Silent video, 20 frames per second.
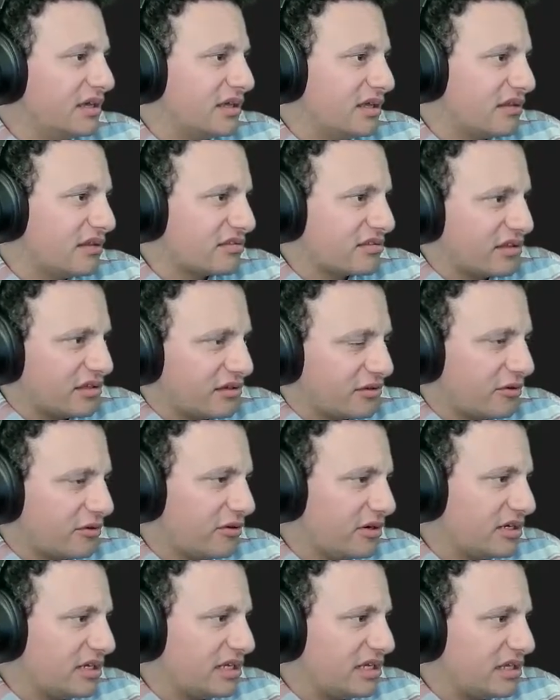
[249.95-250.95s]
That's
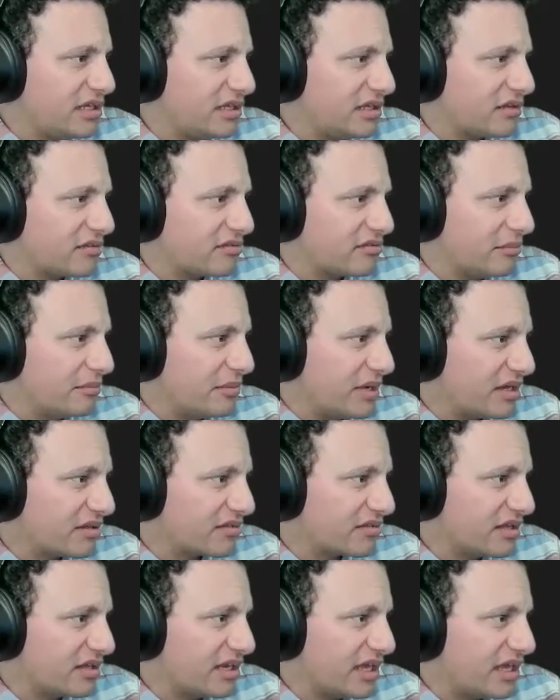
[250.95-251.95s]
currently that's the
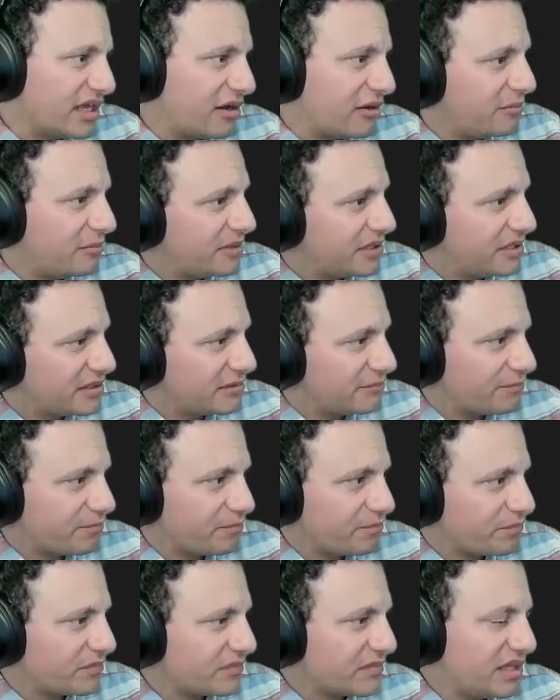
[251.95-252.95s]
Mazda layout, but
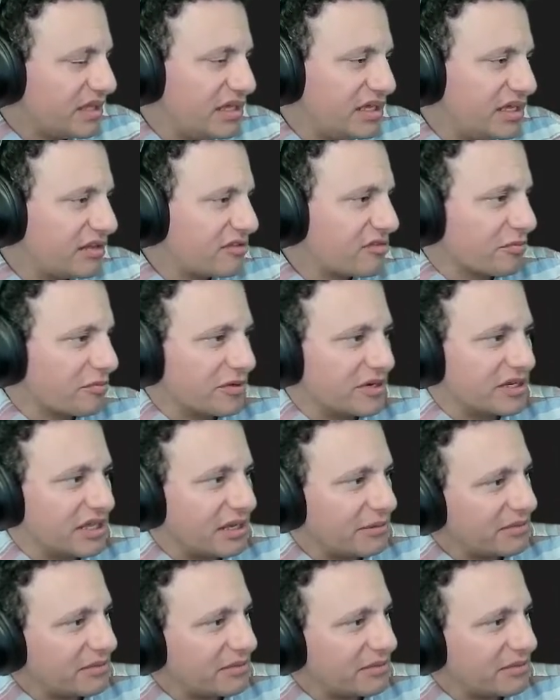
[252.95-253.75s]
that's pretty.